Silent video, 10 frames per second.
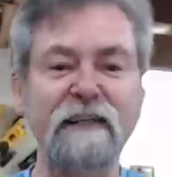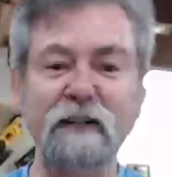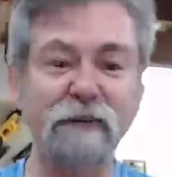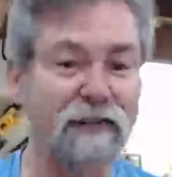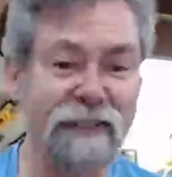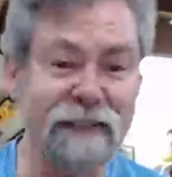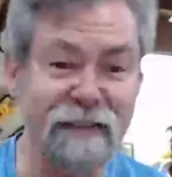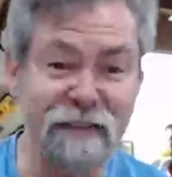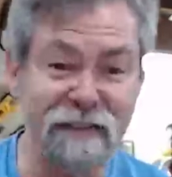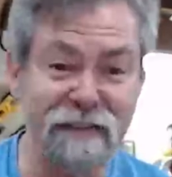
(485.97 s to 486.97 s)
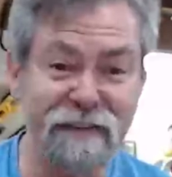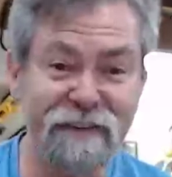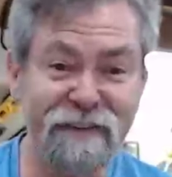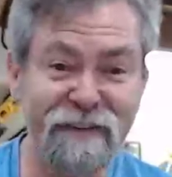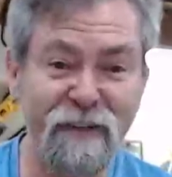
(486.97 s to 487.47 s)
don't need this,
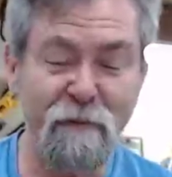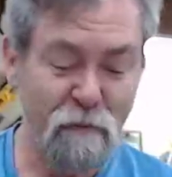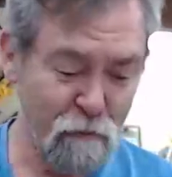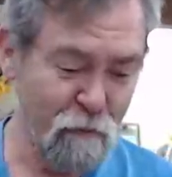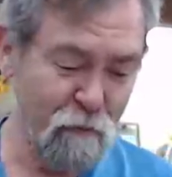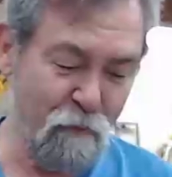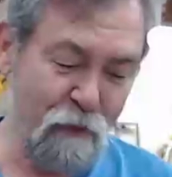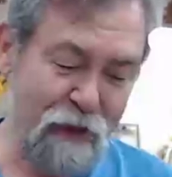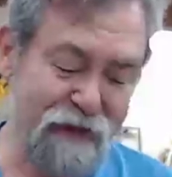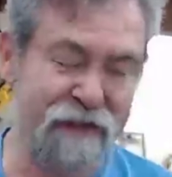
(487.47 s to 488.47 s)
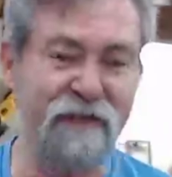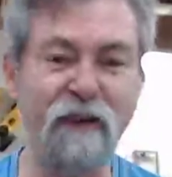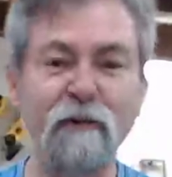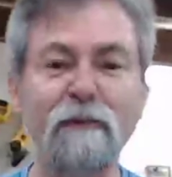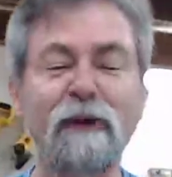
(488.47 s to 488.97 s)
but it's
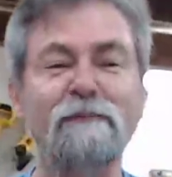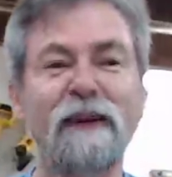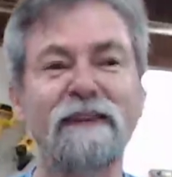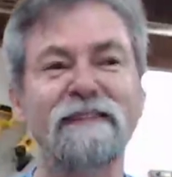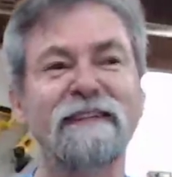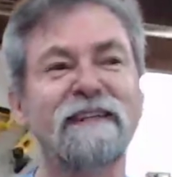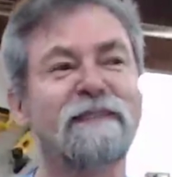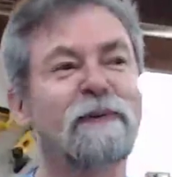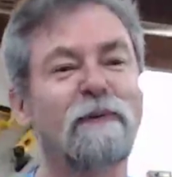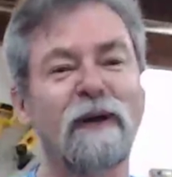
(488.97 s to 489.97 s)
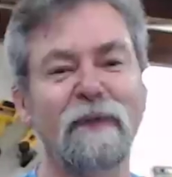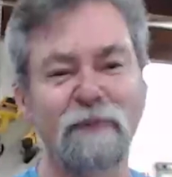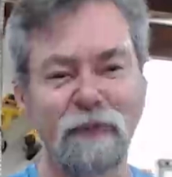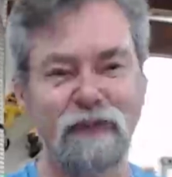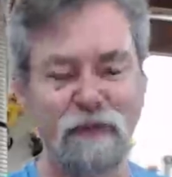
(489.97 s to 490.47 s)
like when my mother said to me when I
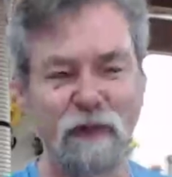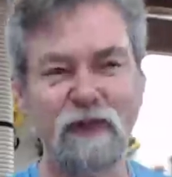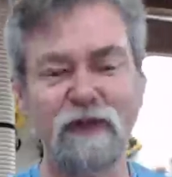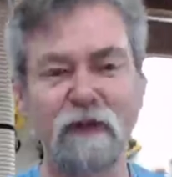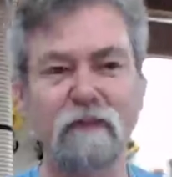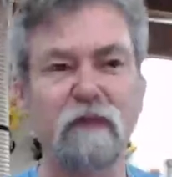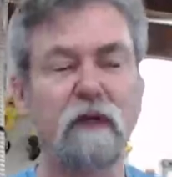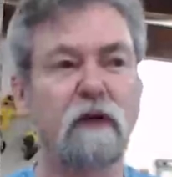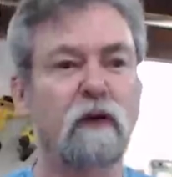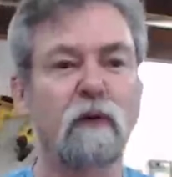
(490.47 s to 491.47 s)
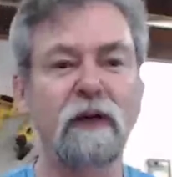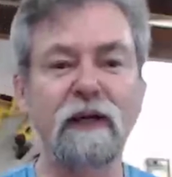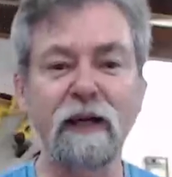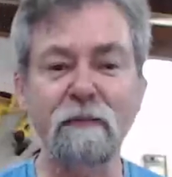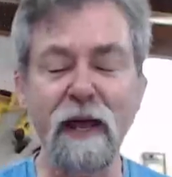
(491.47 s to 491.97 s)
built this workshop, what are
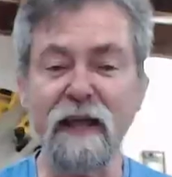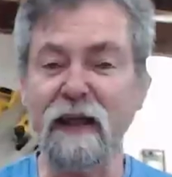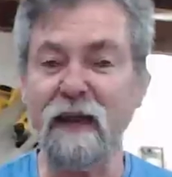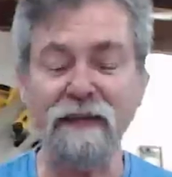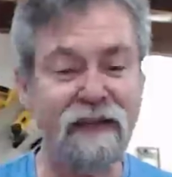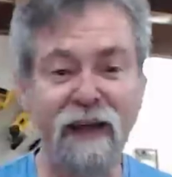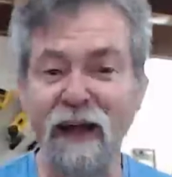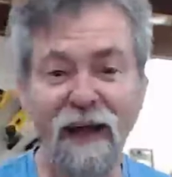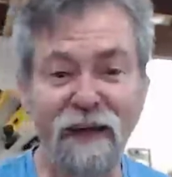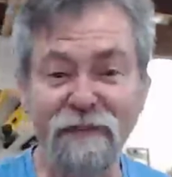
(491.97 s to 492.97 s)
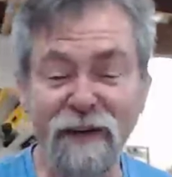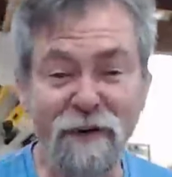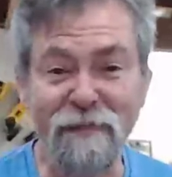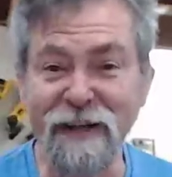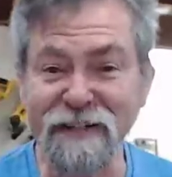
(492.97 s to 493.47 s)
you going to make? And I said, I'm going
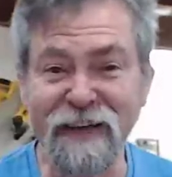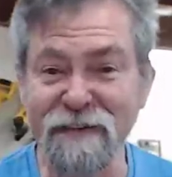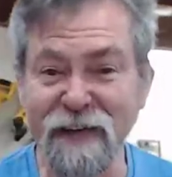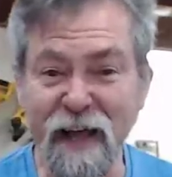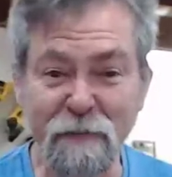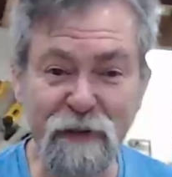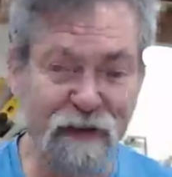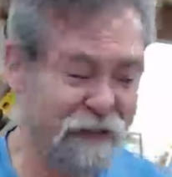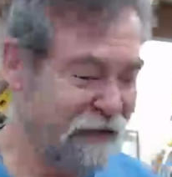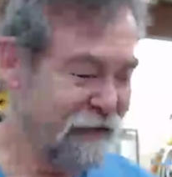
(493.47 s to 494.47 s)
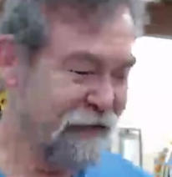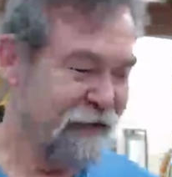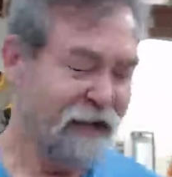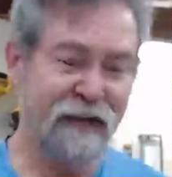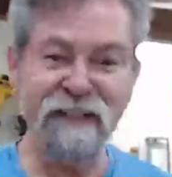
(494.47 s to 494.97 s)
to make David happy.
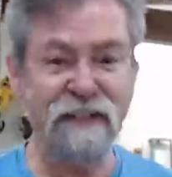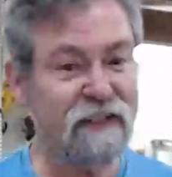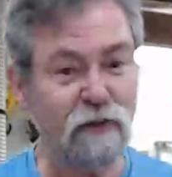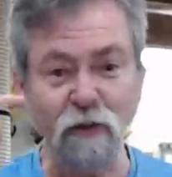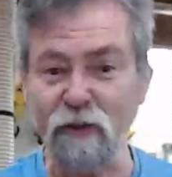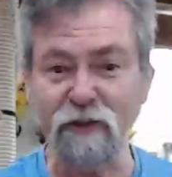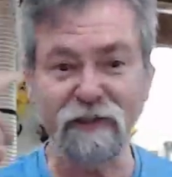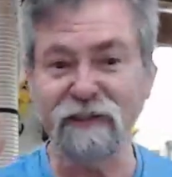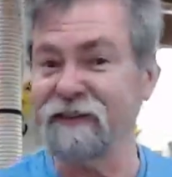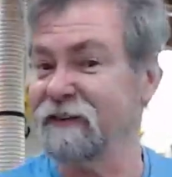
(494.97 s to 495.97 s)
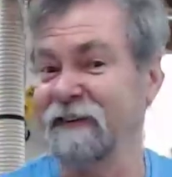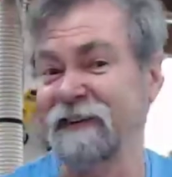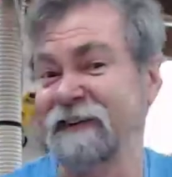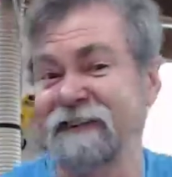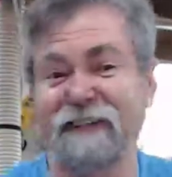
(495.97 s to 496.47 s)
And she just couldn't.
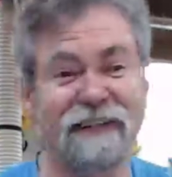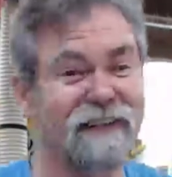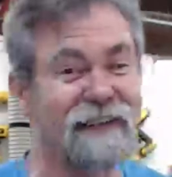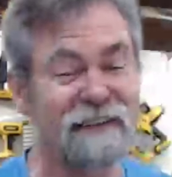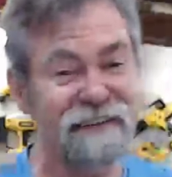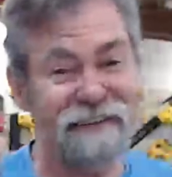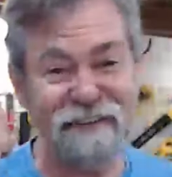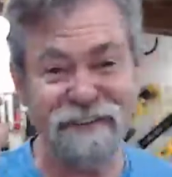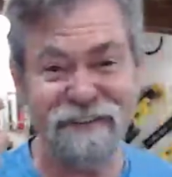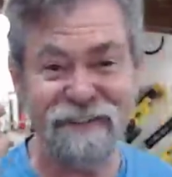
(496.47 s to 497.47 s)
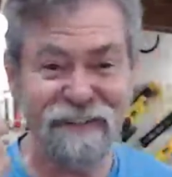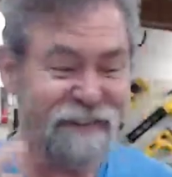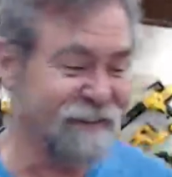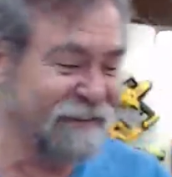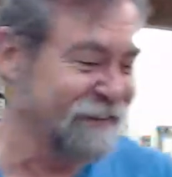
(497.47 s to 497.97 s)
It didn't sink
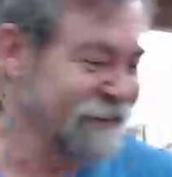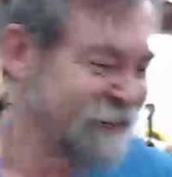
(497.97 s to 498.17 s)
in.